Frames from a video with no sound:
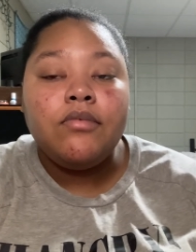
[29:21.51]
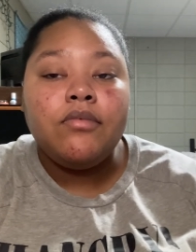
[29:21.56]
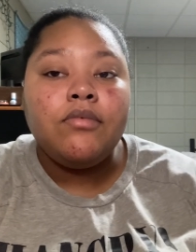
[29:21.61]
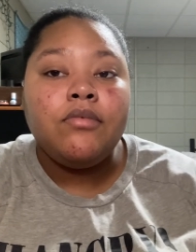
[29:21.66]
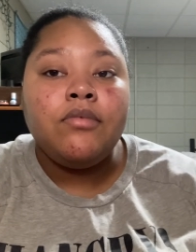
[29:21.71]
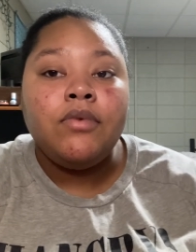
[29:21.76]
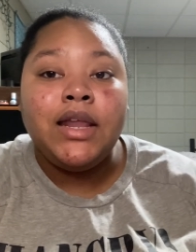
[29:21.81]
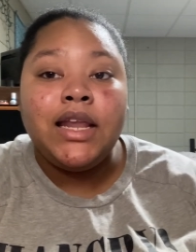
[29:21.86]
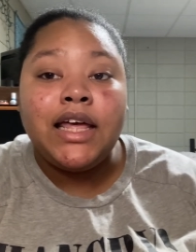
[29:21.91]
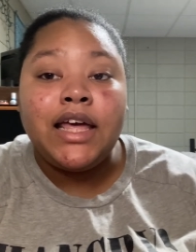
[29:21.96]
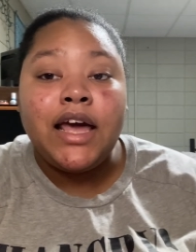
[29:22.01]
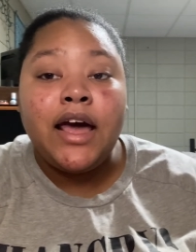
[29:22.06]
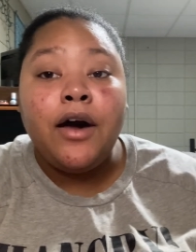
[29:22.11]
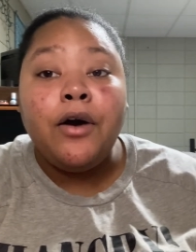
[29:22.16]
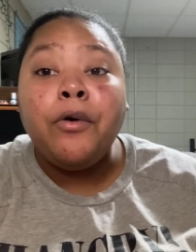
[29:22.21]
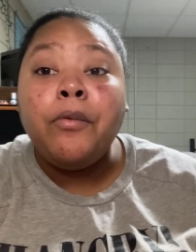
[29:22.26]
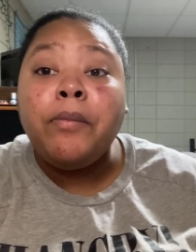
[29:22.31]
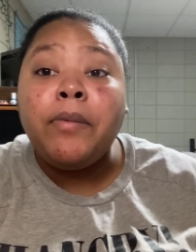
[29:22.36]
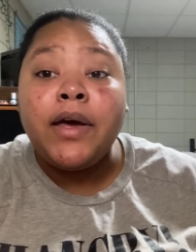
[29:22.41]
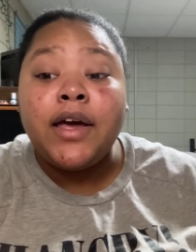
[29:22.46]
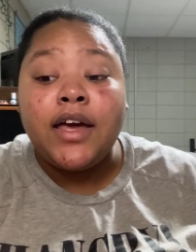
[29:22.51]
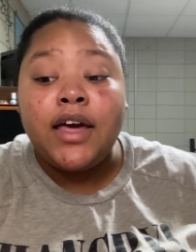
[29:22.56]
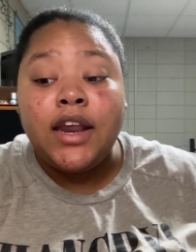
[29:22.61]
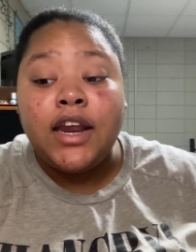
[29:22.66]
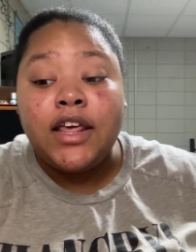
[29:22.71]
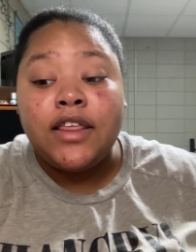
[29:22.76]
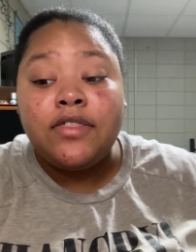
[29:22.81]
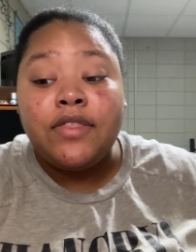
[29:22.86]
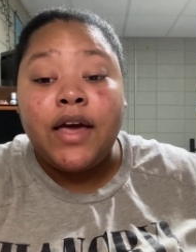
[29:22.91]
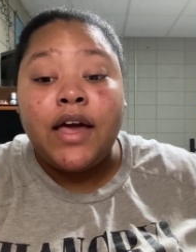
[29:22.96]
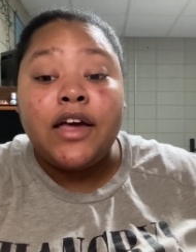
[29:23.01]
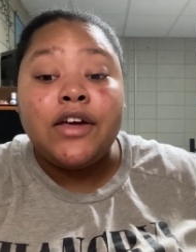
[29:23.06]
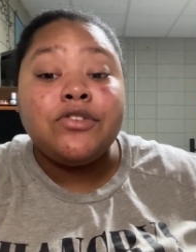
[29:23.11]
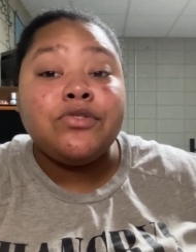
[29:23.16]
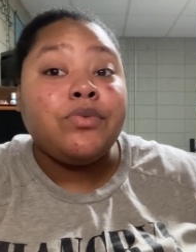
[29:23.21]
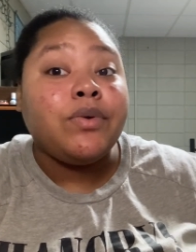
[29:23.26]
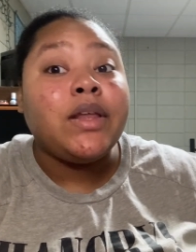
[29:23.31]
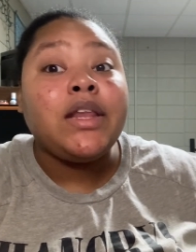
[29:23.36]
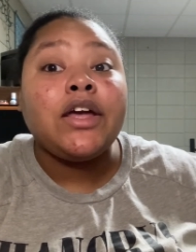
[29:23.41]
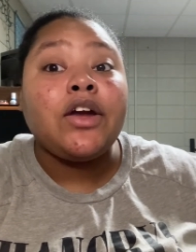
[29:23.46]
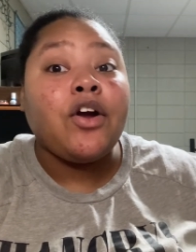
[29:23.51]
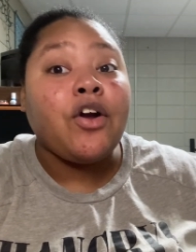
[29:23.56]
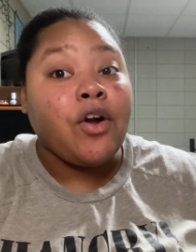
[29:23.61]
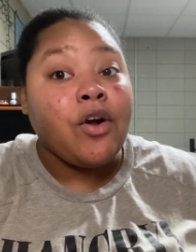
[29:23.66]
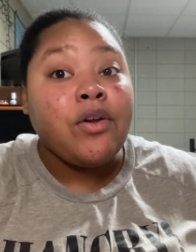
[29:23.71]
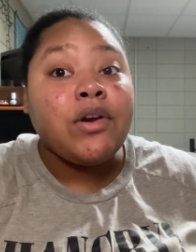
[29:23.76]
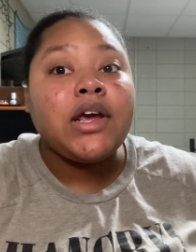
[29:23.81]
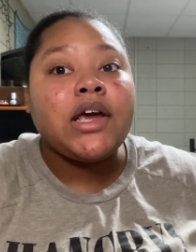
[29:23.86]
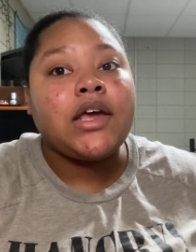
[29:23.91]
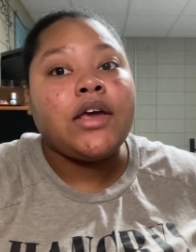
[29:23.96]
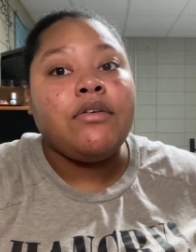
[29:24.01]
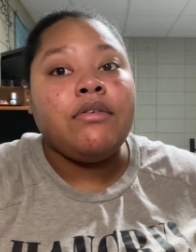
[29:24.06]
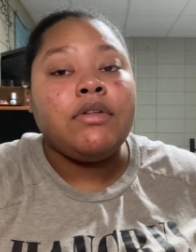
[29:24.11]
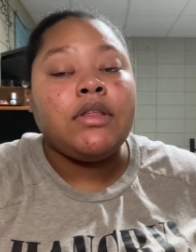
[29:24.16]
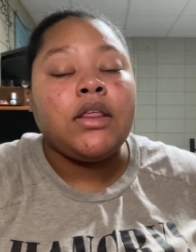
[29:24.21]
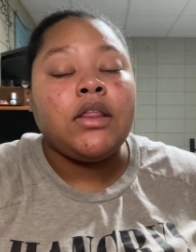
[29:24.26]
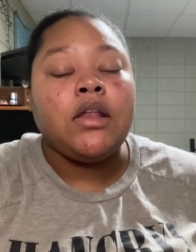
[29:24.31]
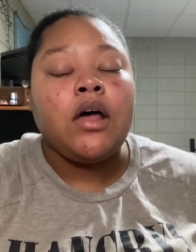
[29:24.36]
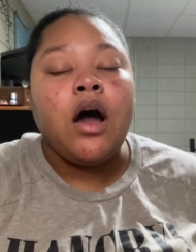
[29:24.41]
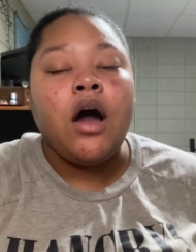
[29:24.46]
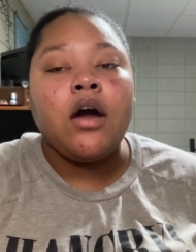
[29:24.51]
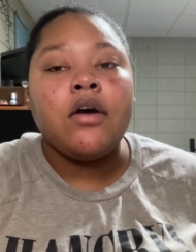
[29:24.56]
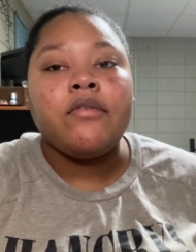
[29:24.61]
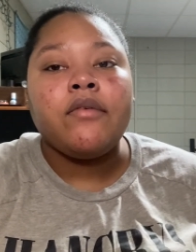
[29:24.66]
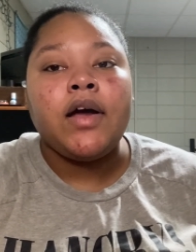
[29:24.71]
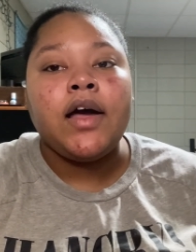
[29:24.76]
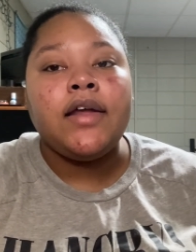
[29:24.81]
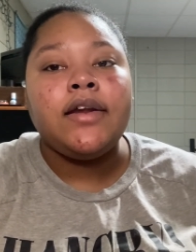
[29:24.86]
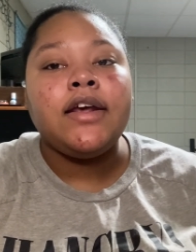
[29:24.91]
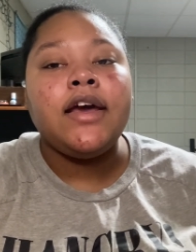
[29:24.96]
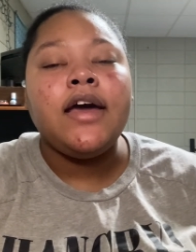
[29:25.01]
really helping anything. It's really hurting you in the long run.